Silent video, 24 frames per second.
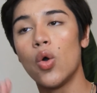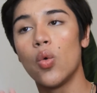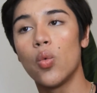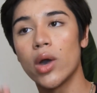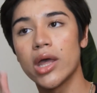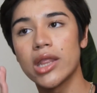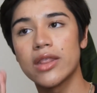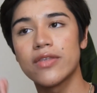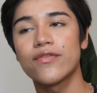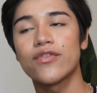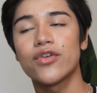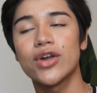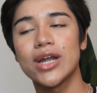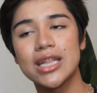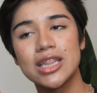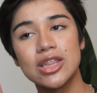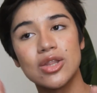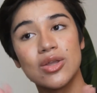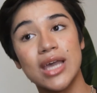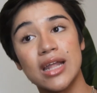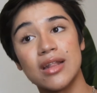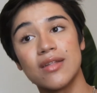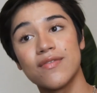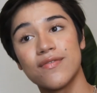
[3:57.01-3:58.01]
wait for it
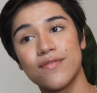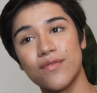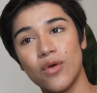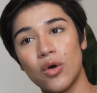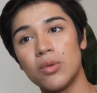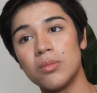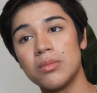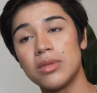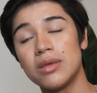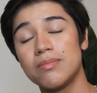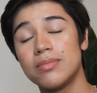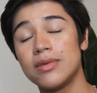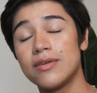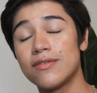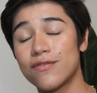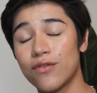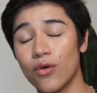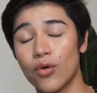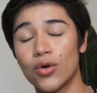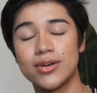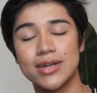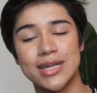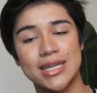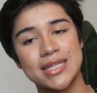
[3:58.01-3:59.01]
to get foamy
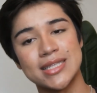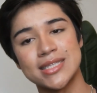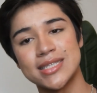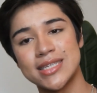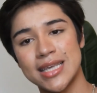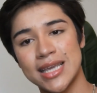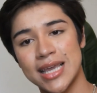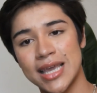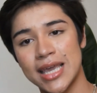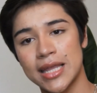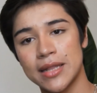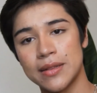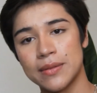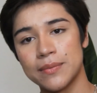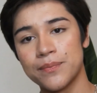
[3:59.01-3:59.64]
before rinsing it.